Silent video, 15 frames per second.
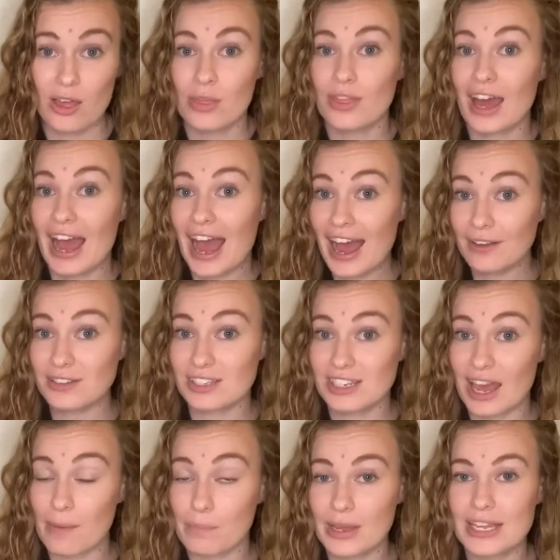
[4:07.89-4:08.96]
The half
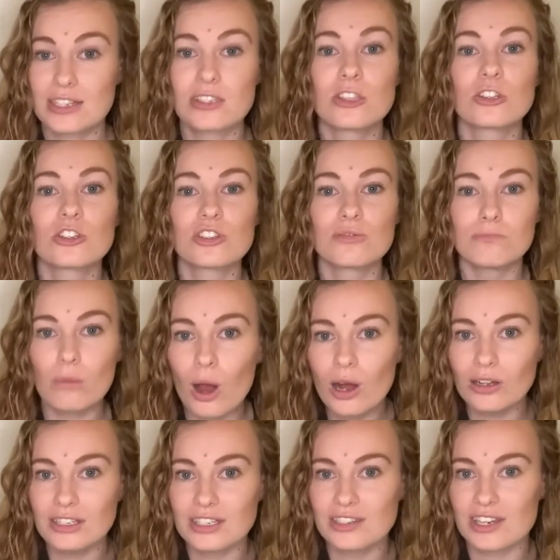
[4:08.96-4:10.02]
step is the
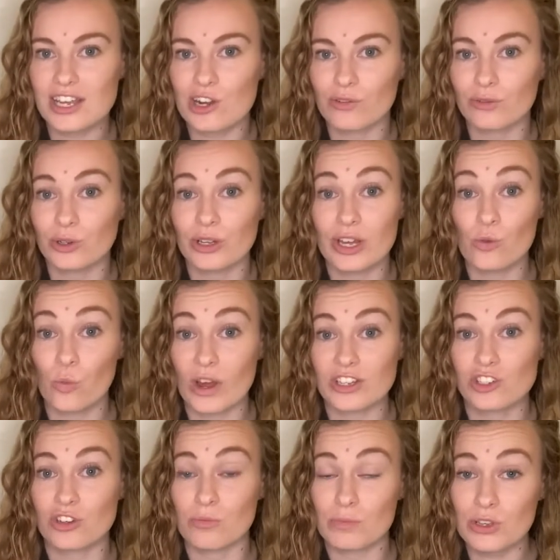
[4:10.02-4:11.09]
smallest interval in
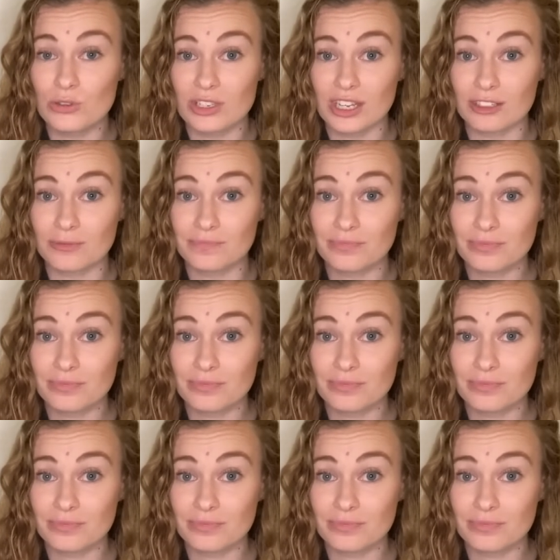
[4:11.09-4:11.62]
Western music.